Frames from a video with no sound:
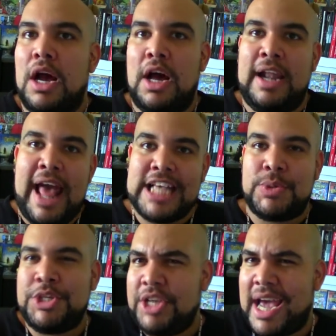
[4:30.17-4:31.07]
Last
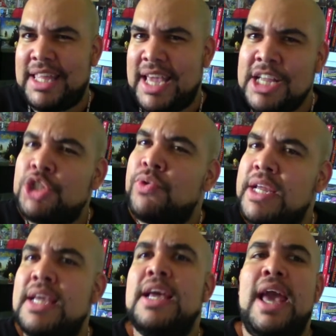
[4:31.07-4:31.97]
week she had the
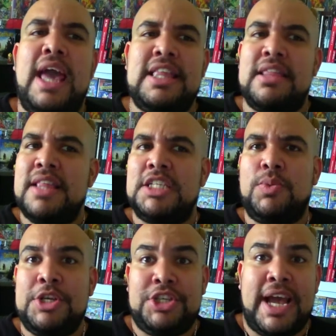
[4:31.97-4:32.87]
injury, and then
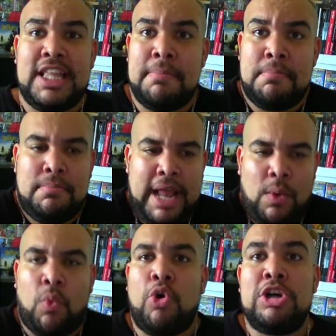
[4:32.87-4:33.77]
this week she had the
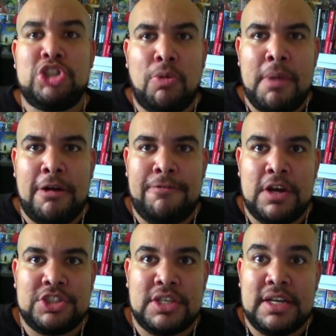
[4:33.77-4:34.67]
like wardrobe
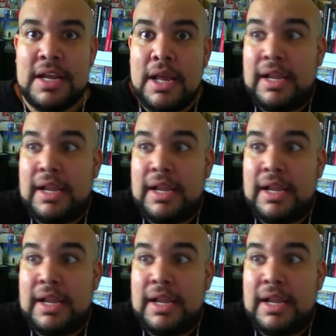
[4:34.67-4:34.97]
malfunction.